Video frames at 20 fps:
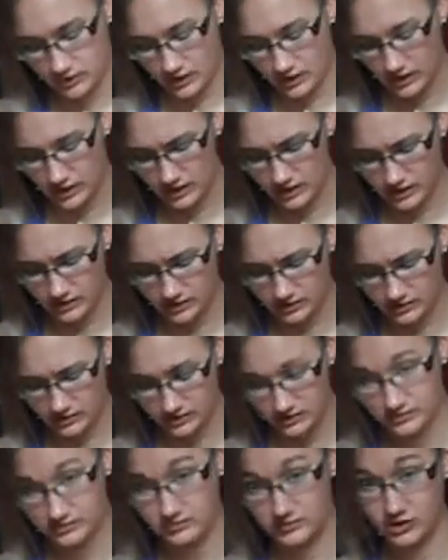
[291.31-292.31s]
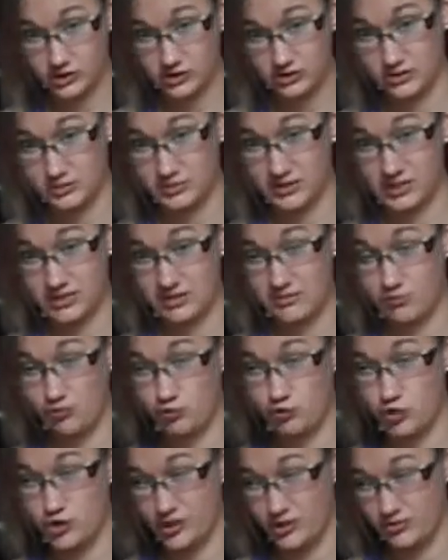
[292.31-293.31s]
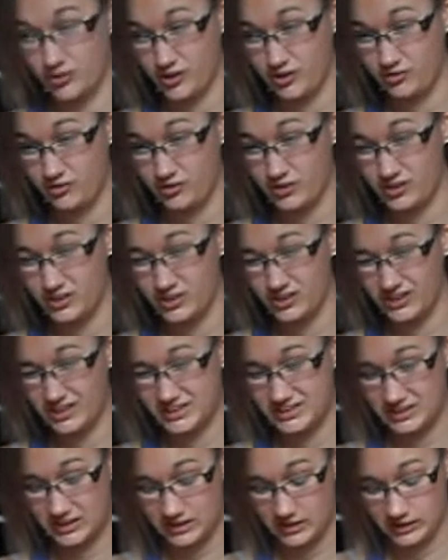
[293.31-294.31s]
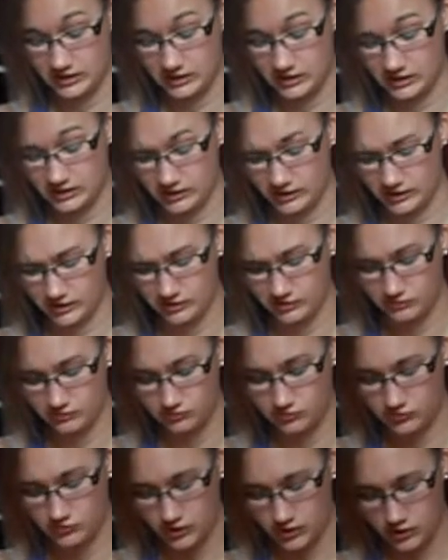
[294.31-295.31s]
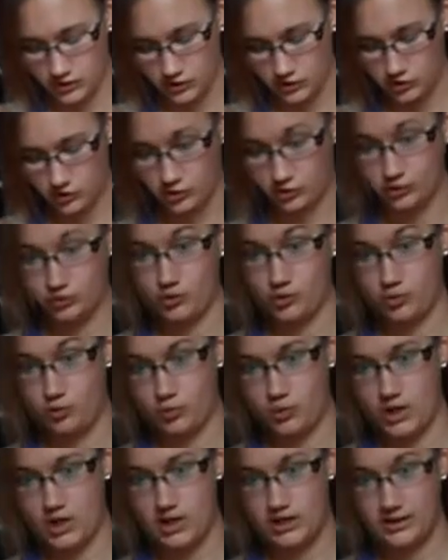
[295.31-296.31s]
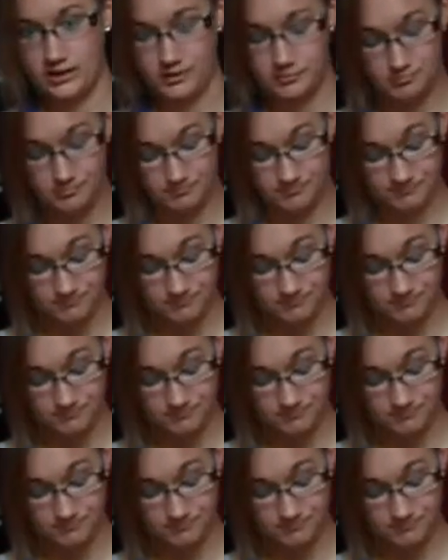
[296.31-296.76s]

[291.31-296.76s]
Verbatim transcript: and also because I'm really really tiny and I don't know why